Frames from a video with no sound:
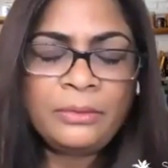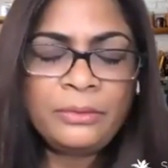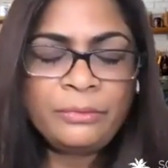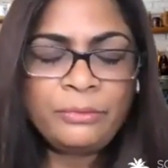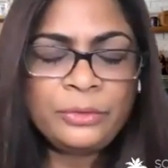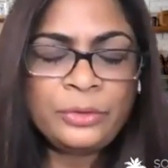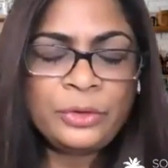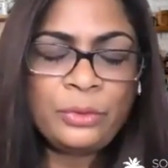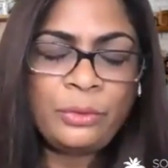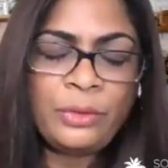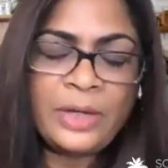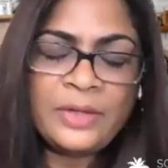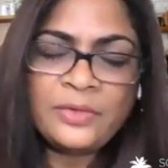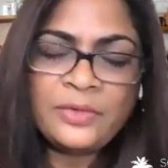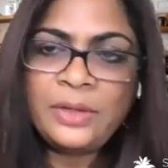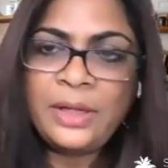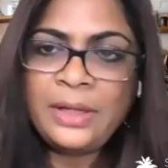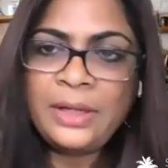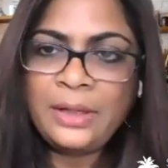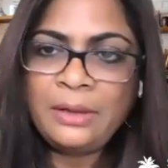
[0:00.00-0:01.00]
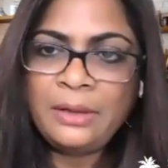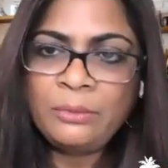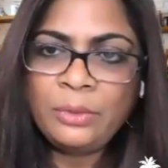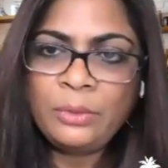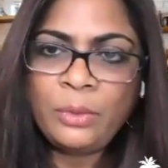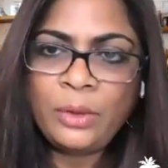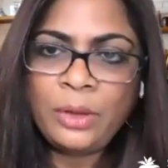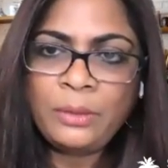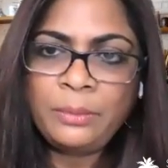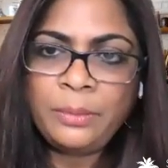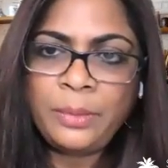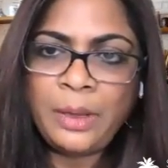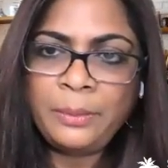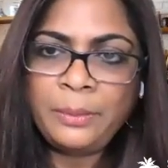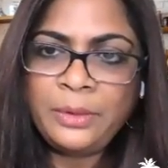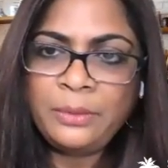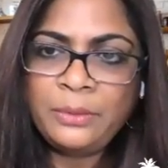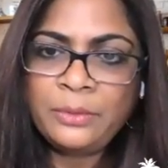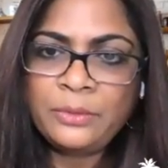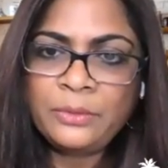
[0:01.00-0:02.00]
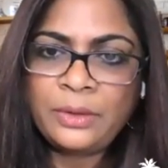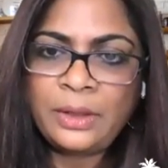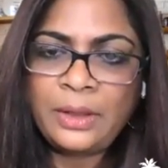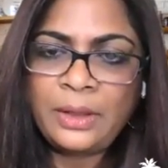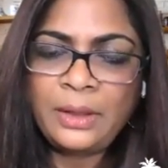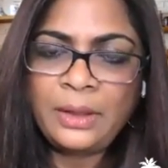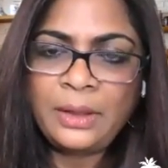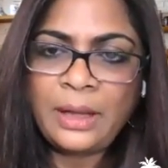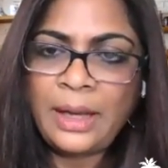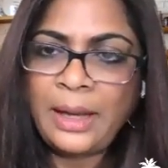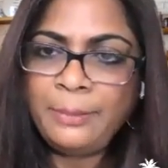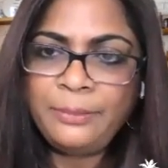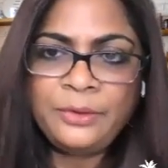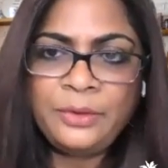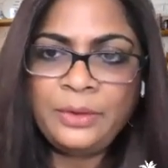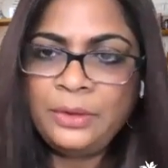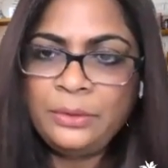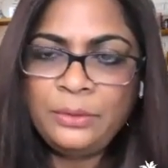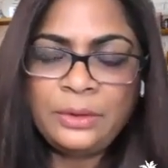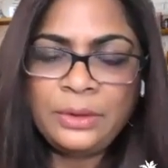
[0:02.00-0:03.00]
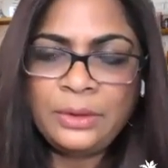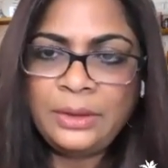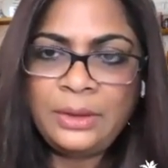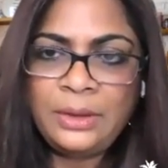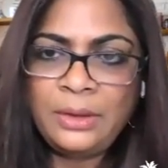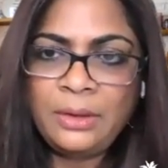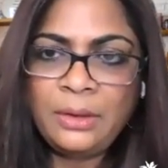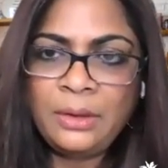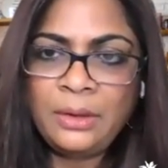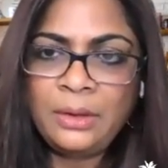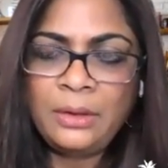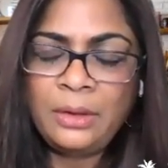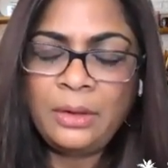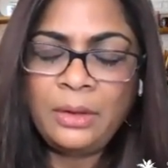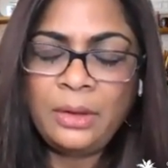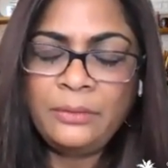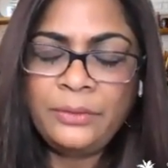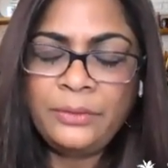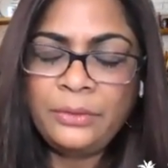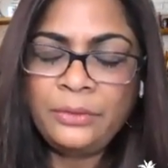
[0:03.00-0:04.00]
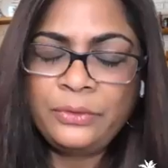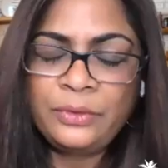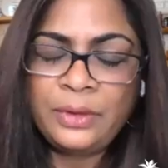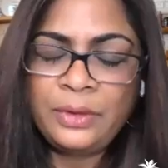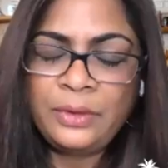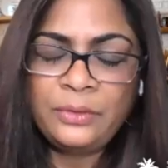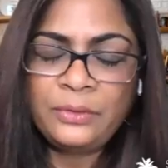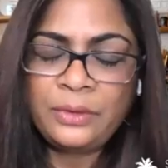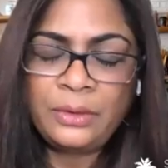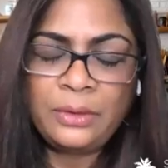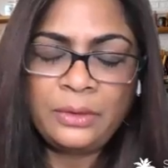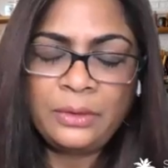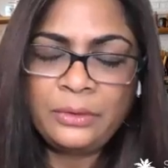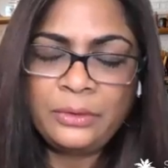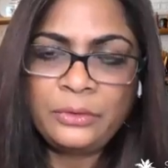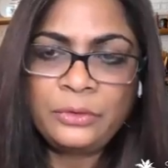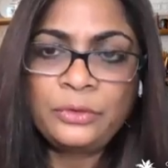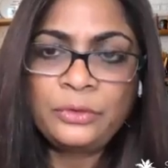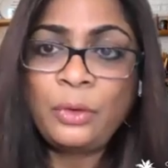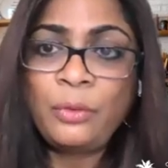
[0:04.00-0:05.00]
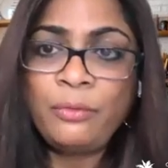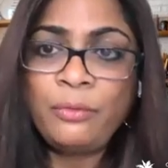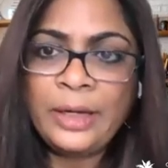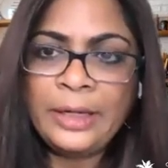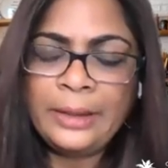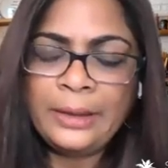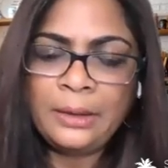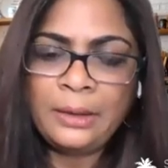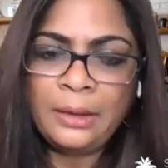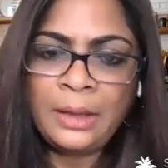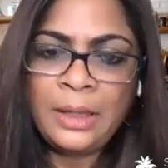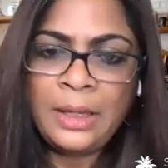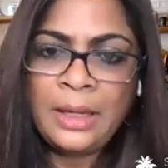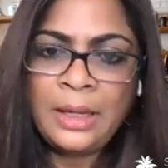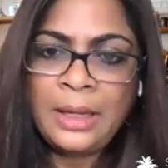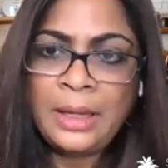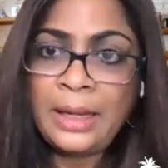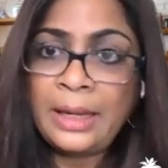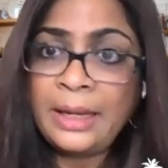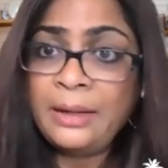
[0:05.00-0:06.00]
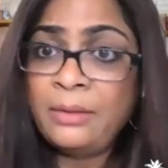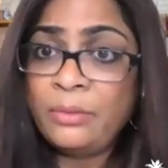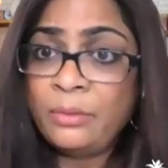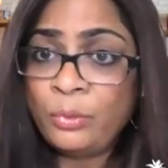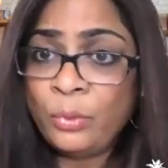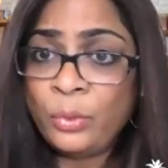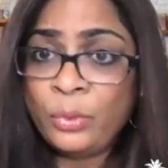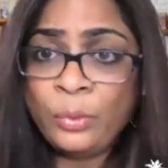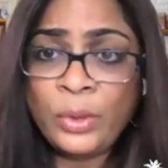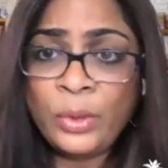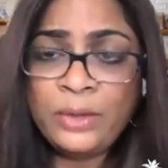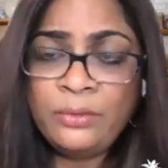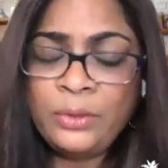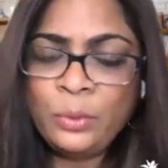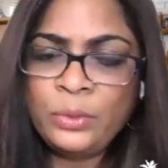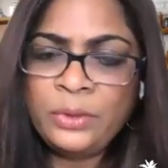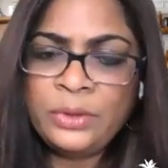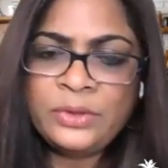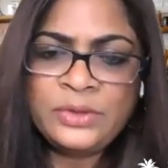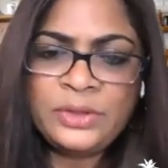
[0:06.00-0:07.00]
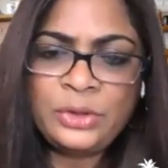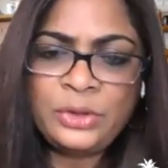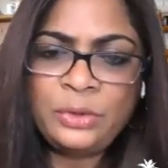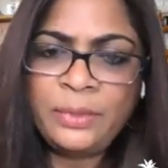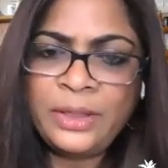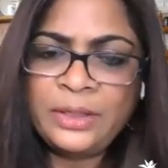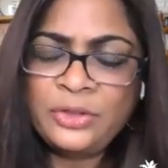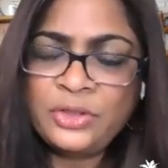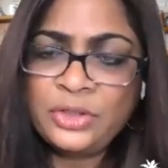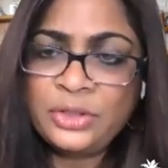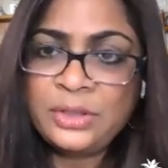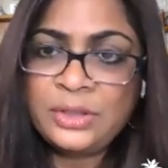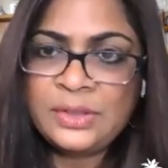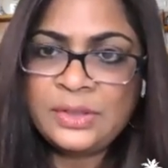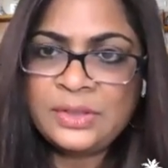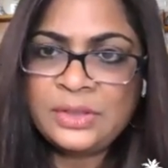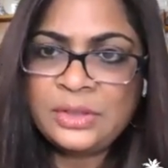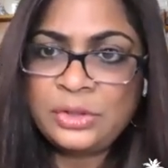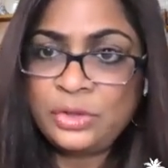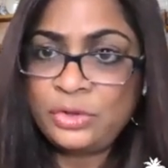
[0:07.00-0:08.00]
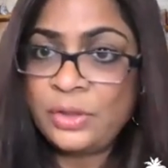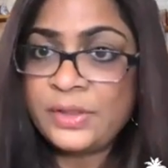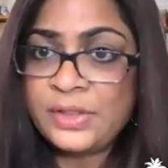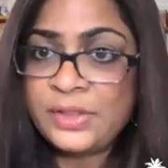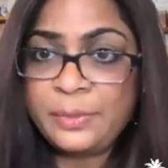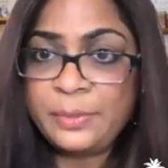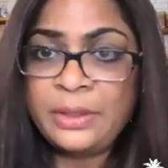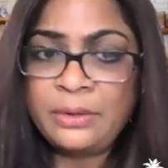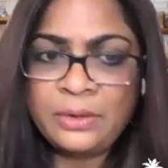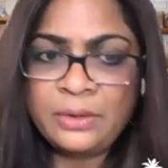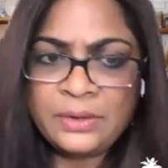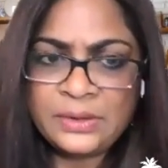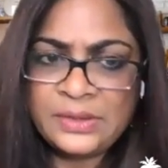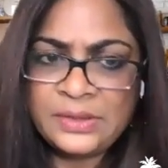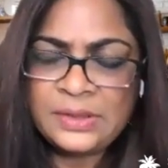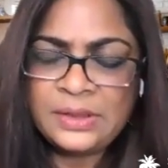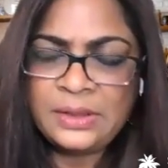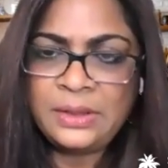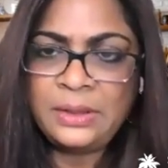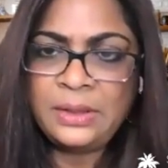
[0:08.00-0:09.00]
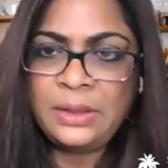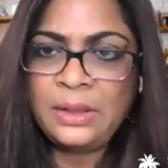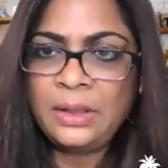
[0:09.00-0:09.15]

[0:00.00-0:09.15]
so resonating with what Bobby was saying. Absolutely. All of those things are so vital. And one of the words that you mentioned is transparency,